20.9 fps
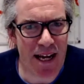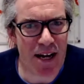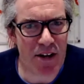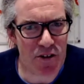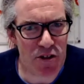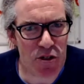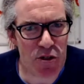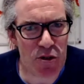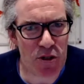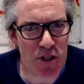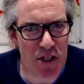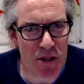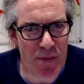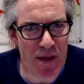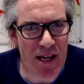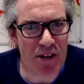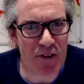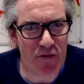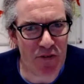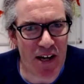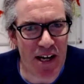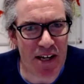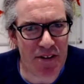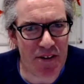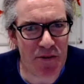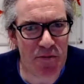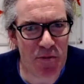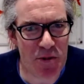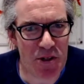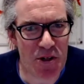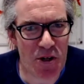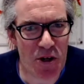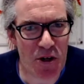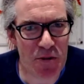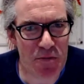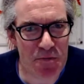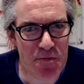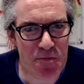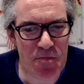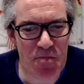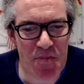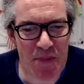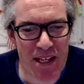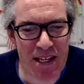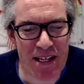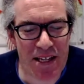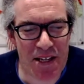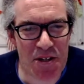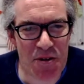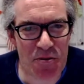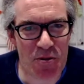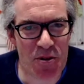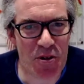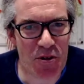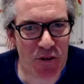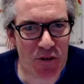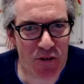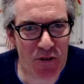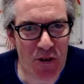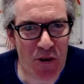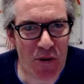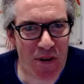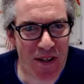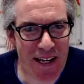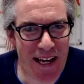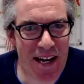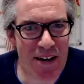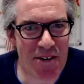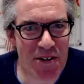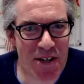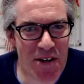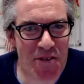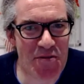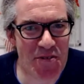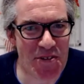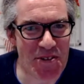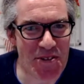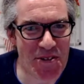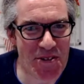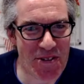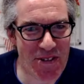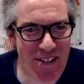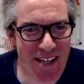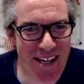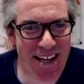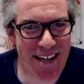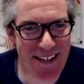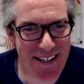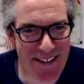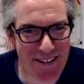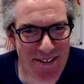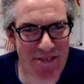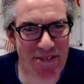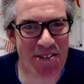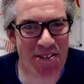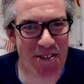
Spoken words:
getting out and talking about the fact that we're not throwing out governance.